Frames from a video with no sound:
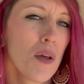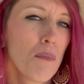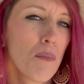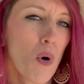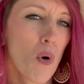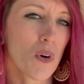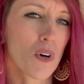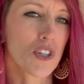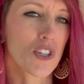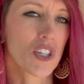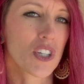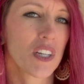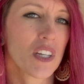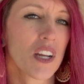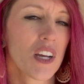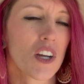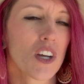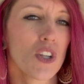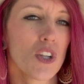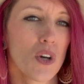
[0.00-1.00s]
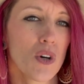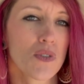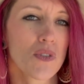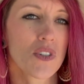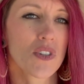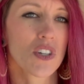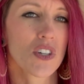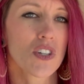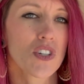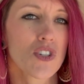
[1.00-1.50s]
portion
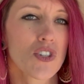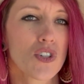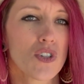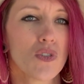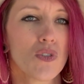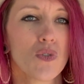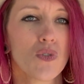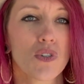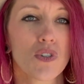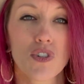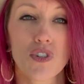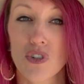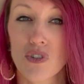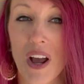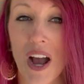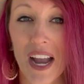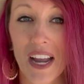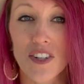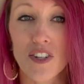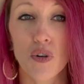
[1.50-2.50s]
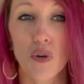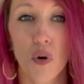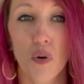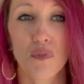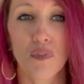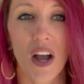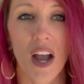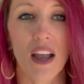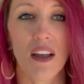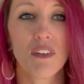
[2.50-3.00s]
closer to
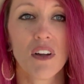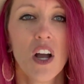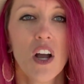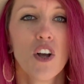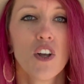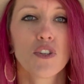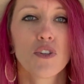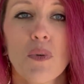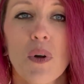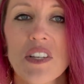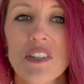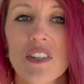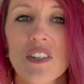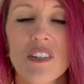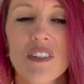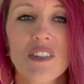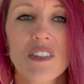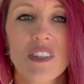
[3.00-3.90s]
I-205, the residents